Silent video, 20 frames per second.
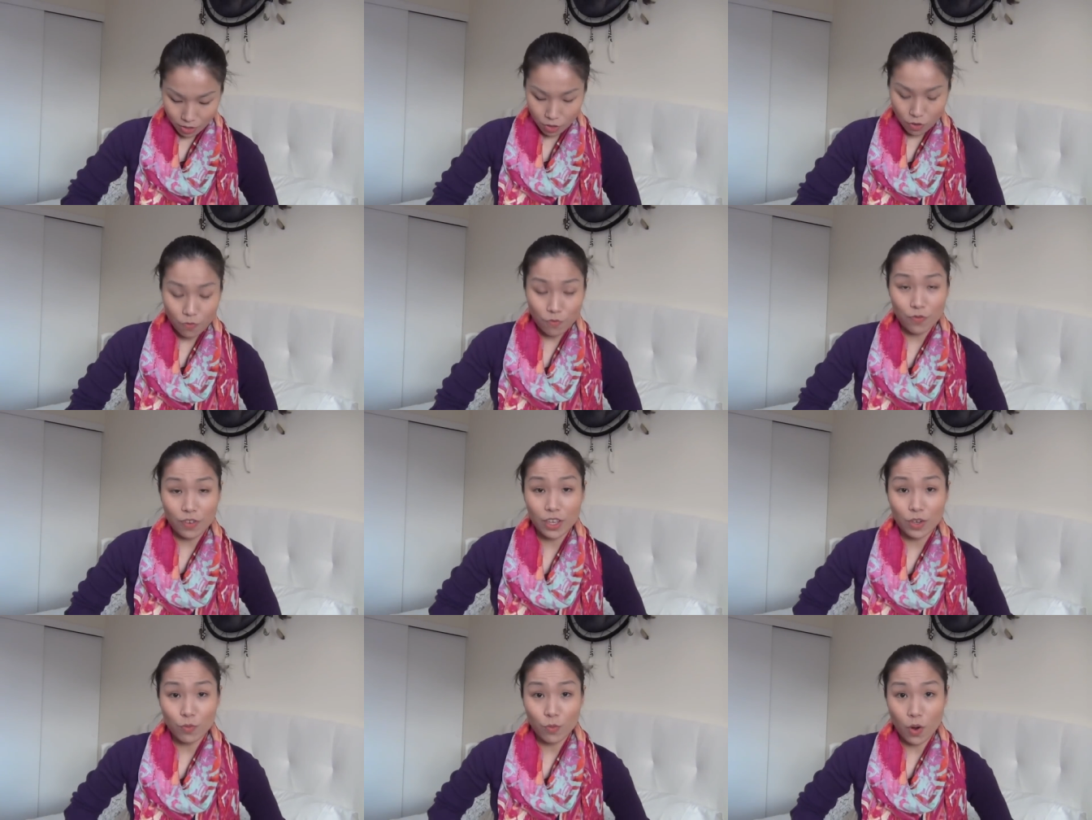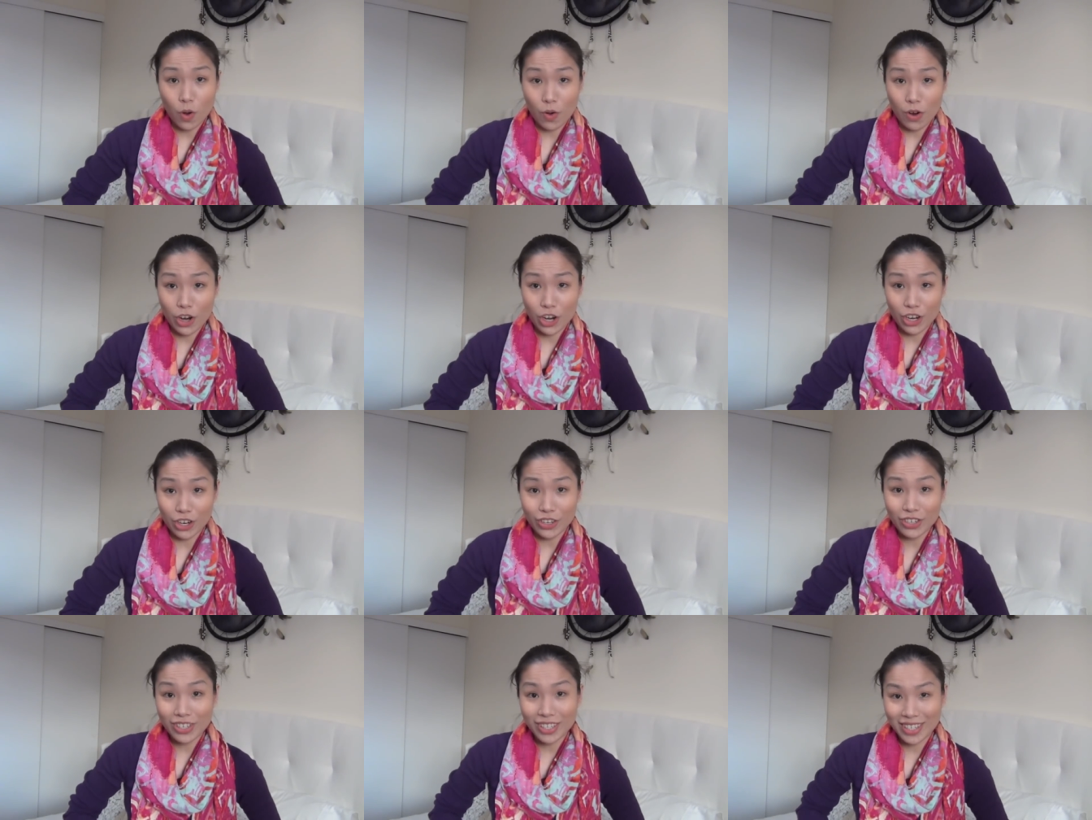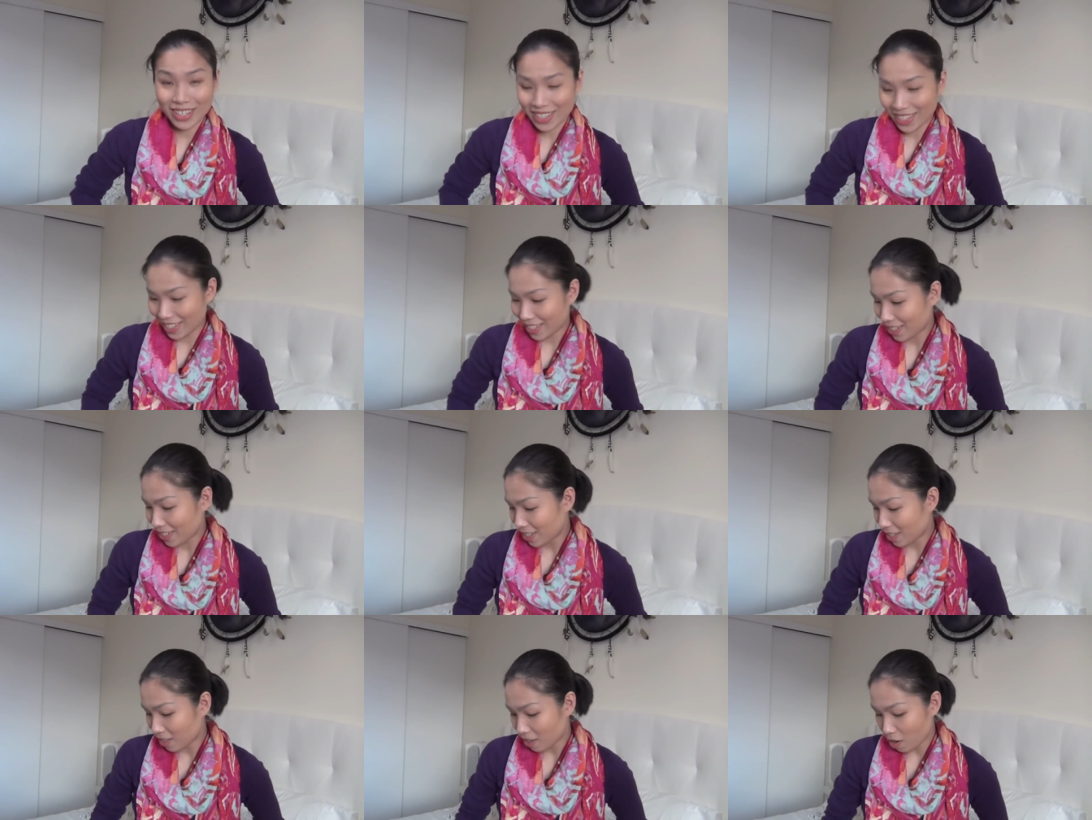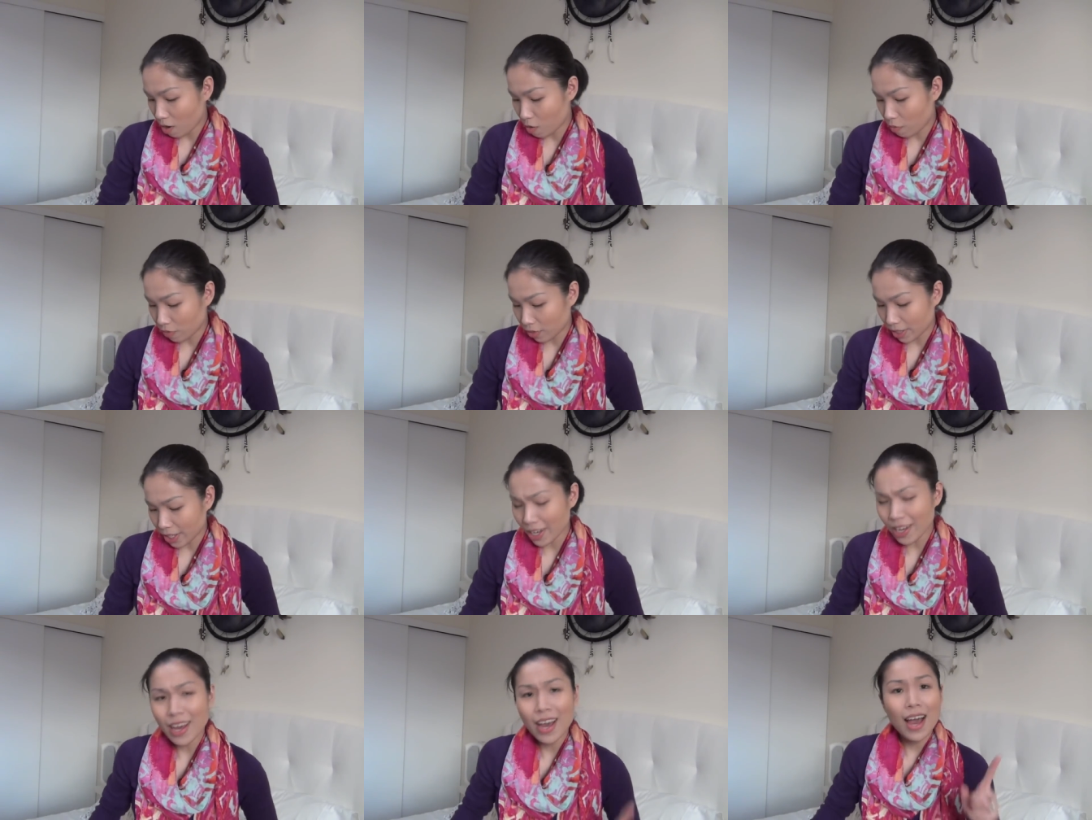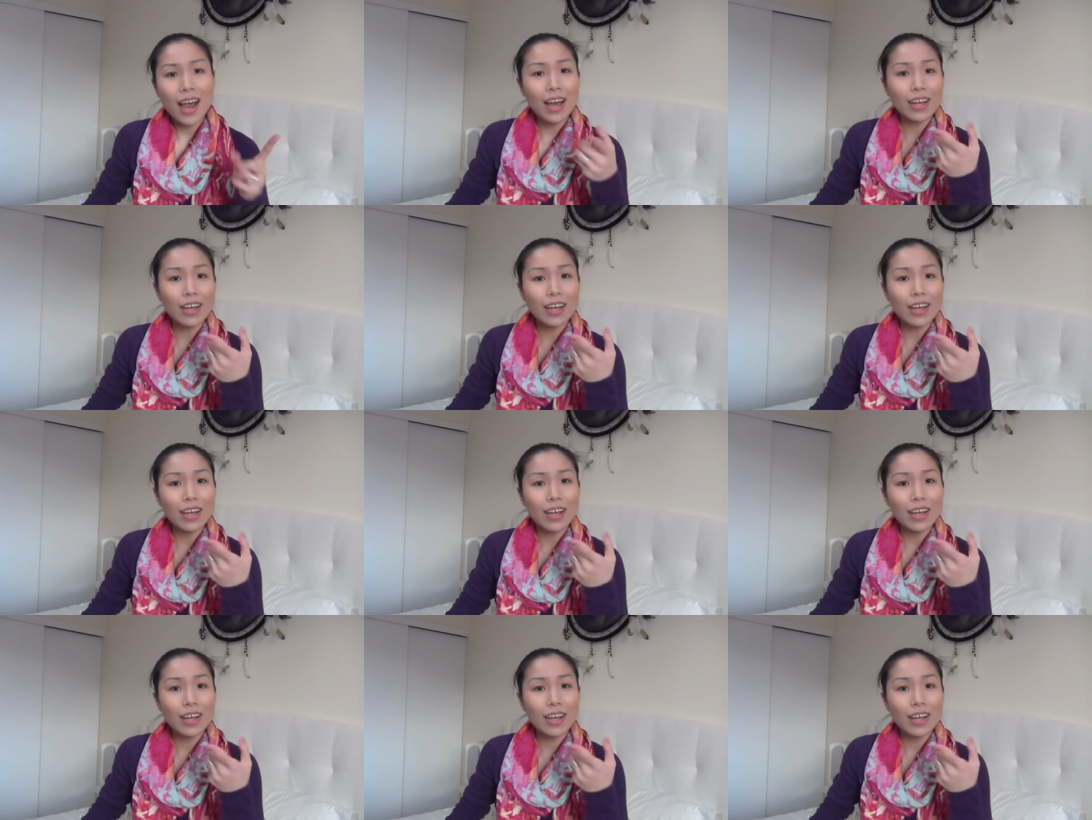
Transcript: your feet won't hurt, hopefully.